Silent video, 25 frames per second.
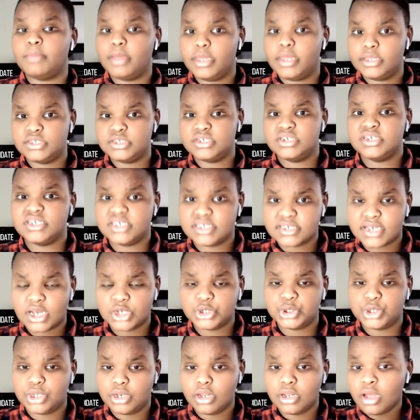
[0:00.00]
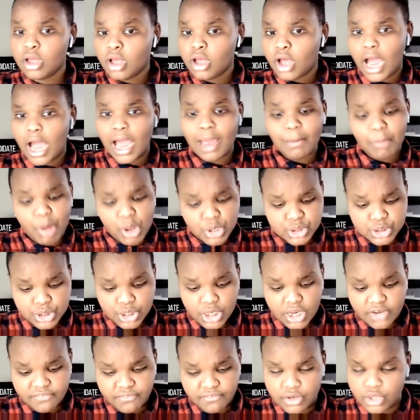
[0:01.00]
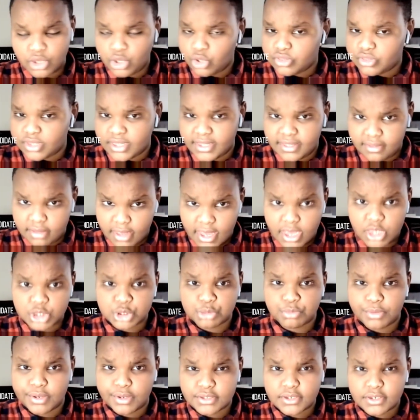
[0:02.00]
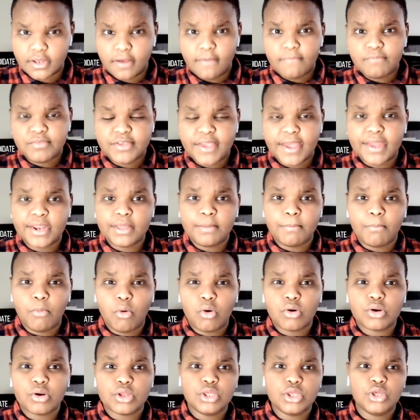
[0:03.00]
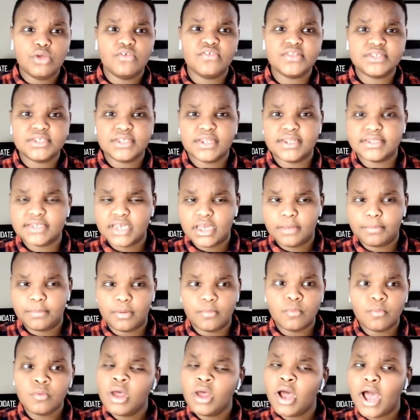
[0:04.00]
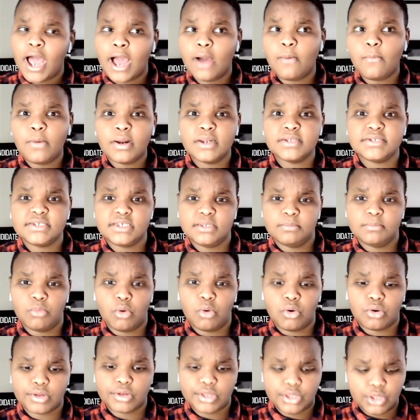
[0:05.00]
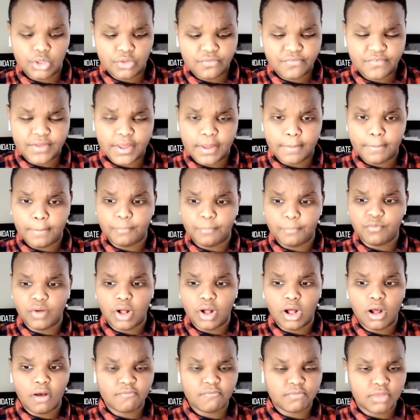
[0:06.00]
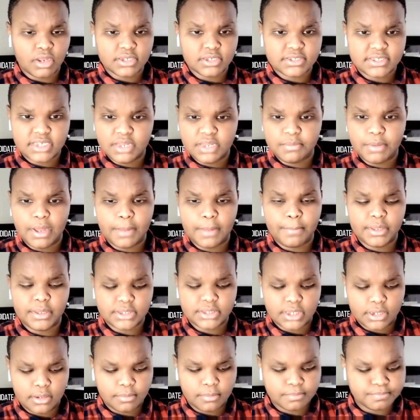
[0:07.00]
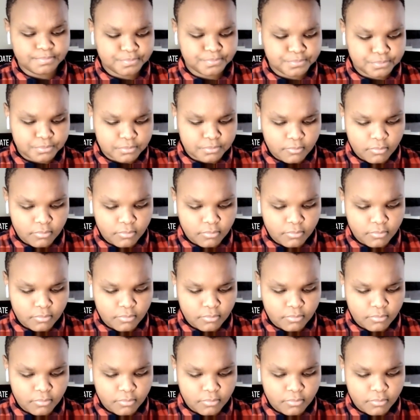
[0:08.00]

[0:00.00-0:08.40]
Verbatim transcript: them into discussion. I'm also here for youth engagement, getting more youth to the table. I want to see more youth involved in City of Edmonton